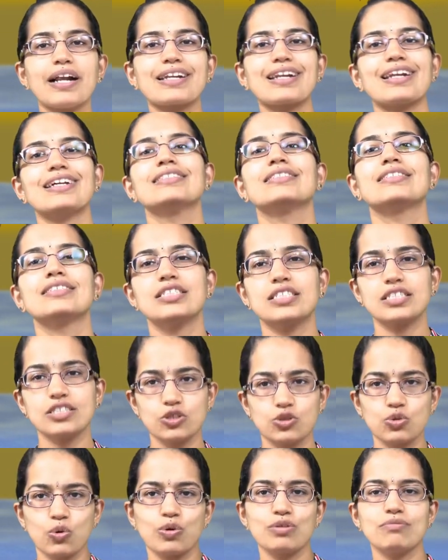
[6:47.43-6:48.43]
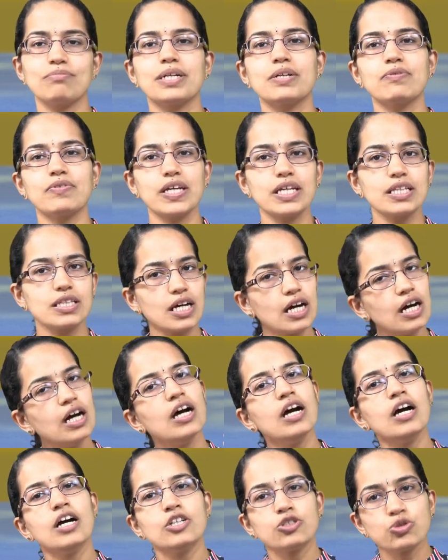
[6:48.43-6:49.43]
a transition zone between the
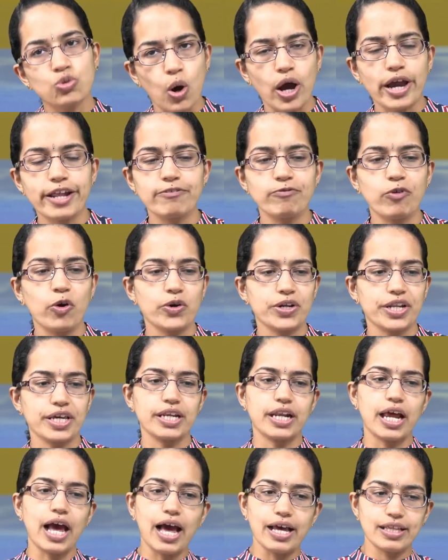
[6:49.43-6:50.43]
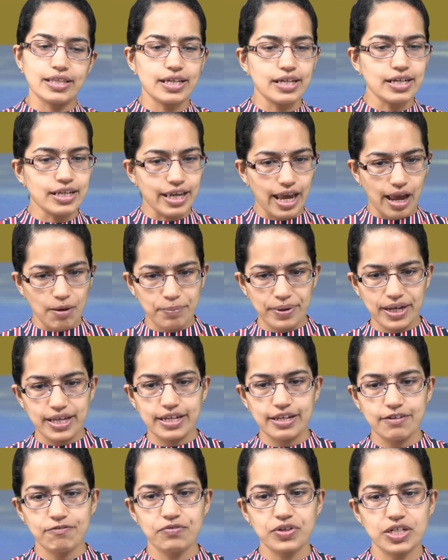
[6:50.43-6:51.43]
soil water and the
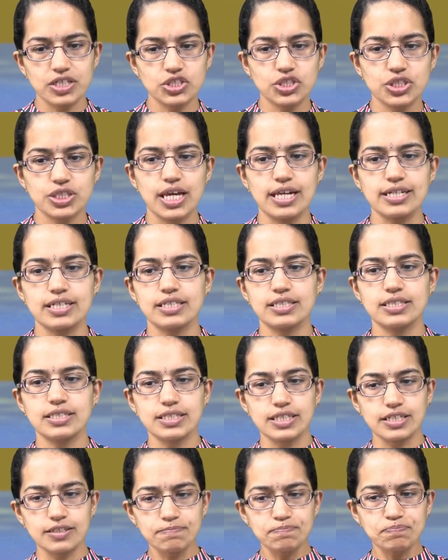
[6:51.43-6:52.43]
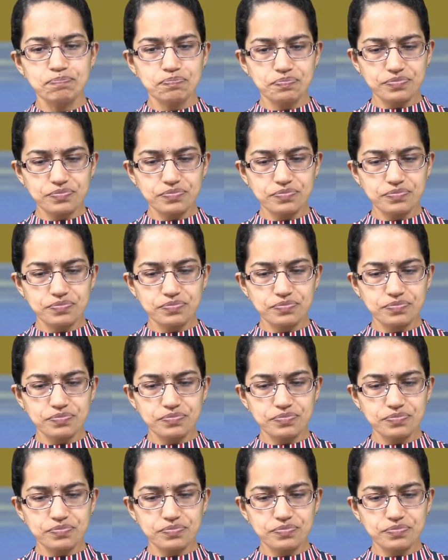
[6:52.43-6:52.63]
capillary fringe that is seen.